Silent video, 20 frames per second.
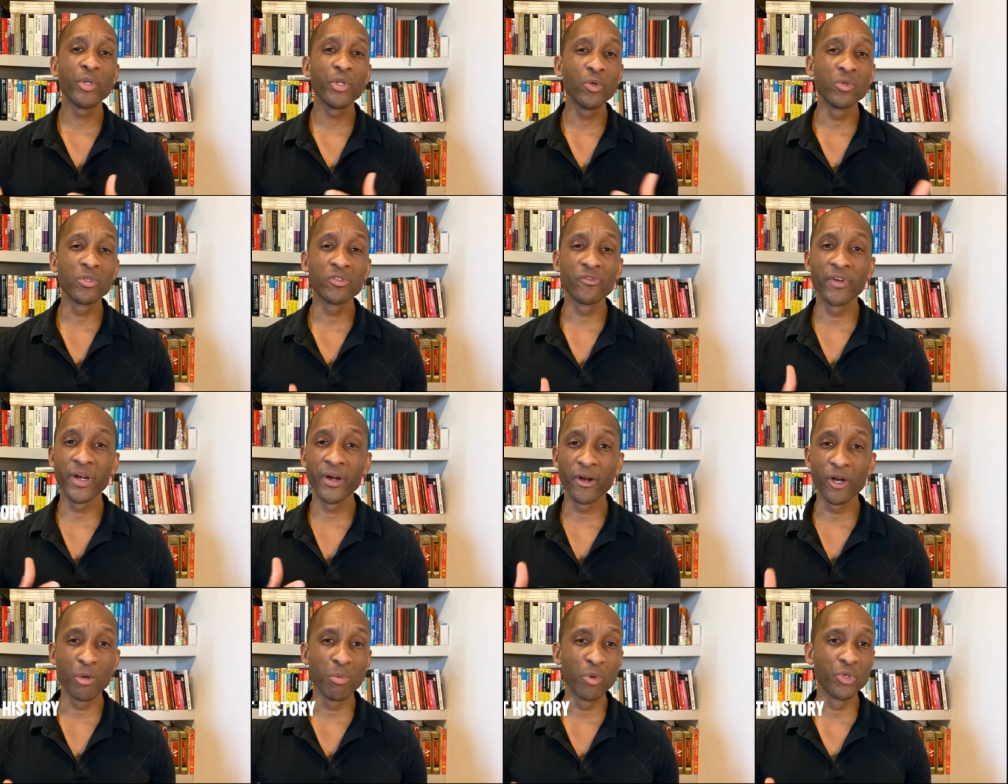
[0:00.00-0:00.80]
of those
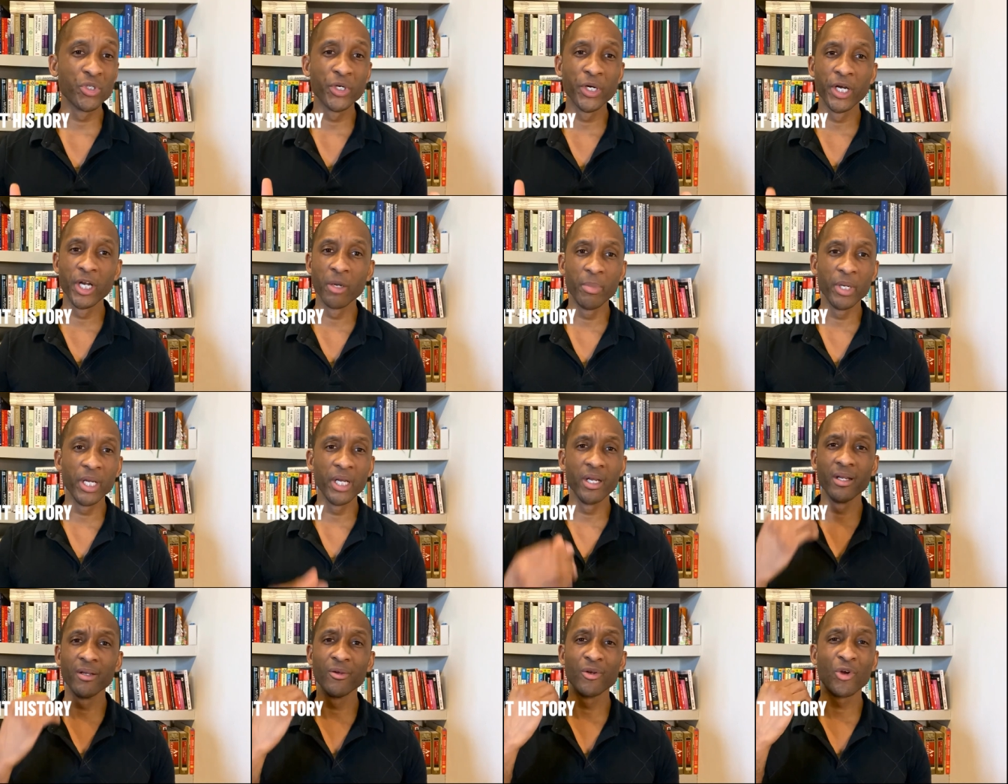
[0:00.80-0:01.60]
variables are going to
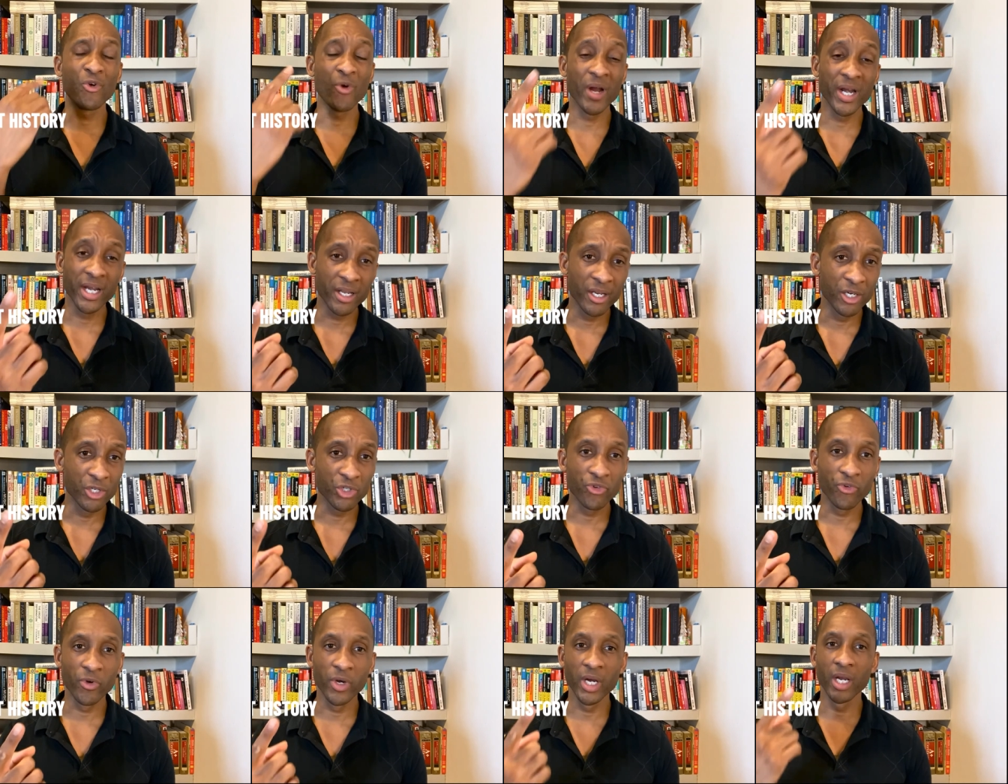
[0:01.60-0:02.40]
be credit
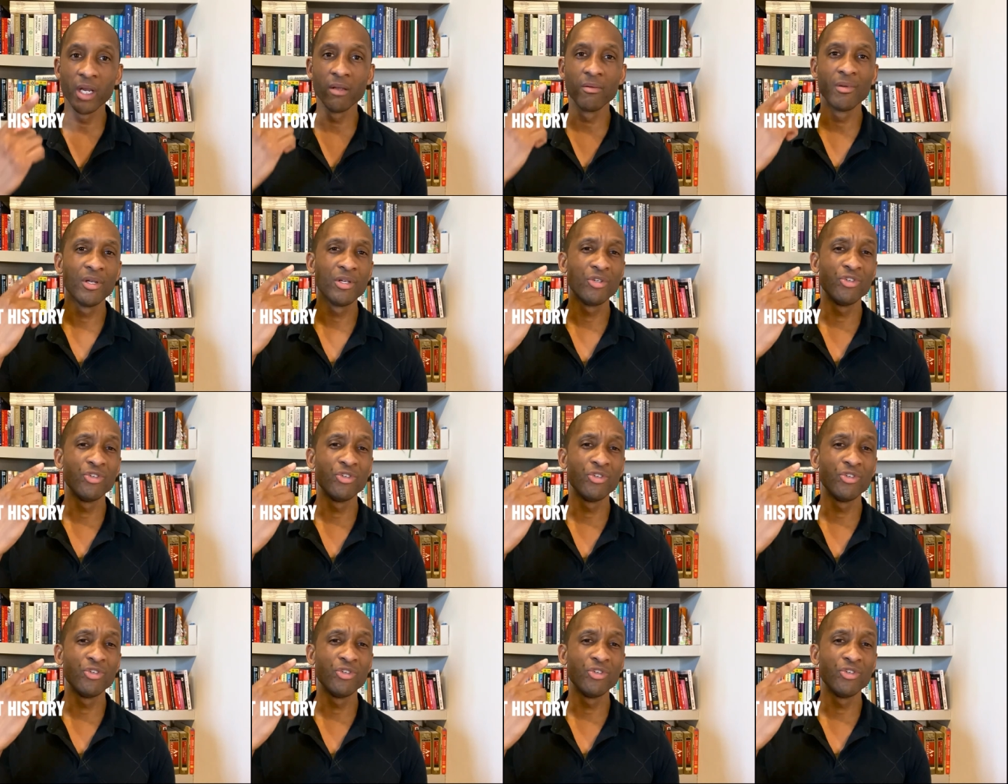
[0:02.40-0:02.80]
history,